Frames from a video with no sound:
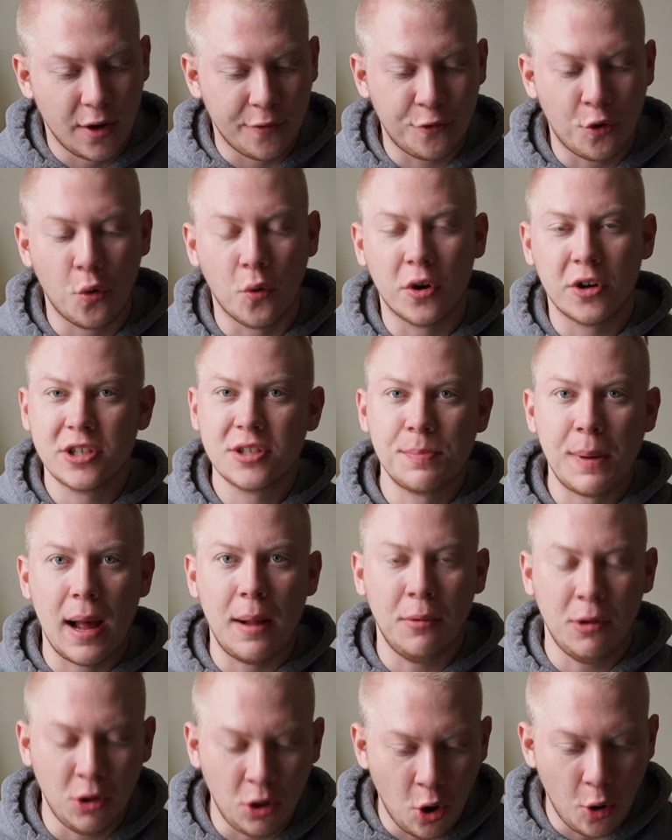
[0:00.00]
of course,
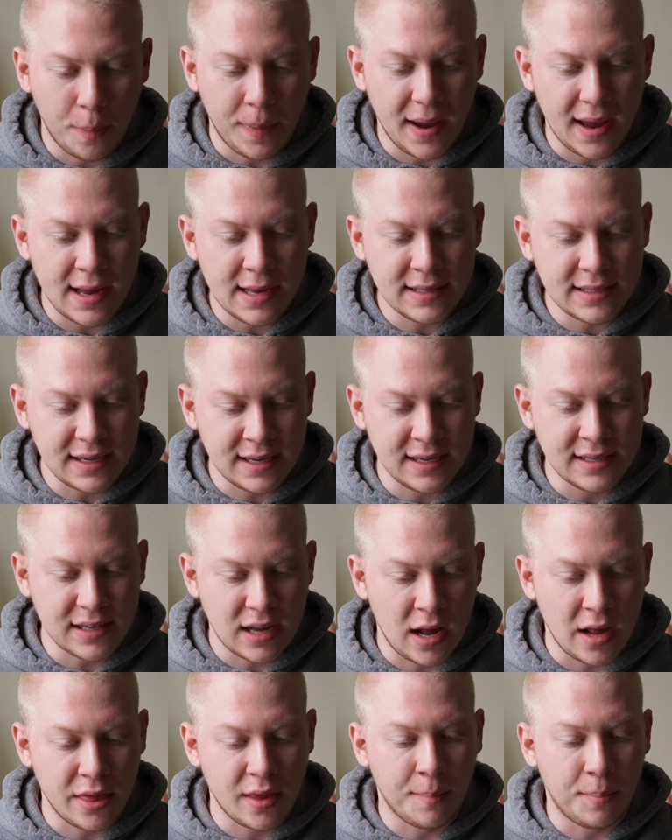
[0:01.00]
Pablo Lopez is
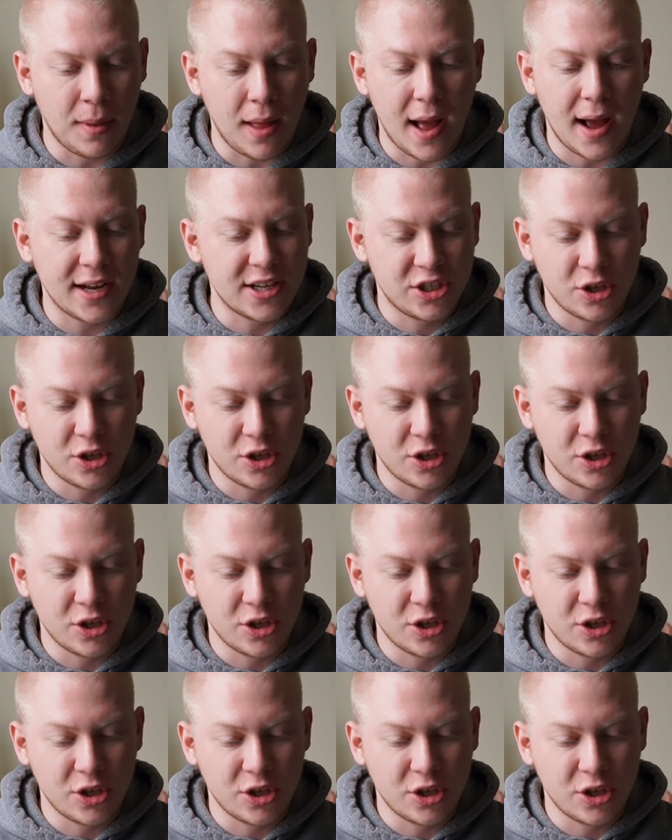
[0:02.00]
on the block,